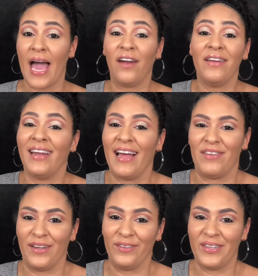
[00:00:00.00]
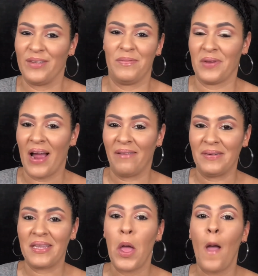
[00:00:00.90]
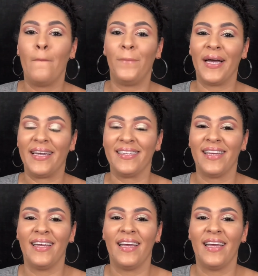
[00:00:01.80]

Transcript: I don't even have 100 subscribers, but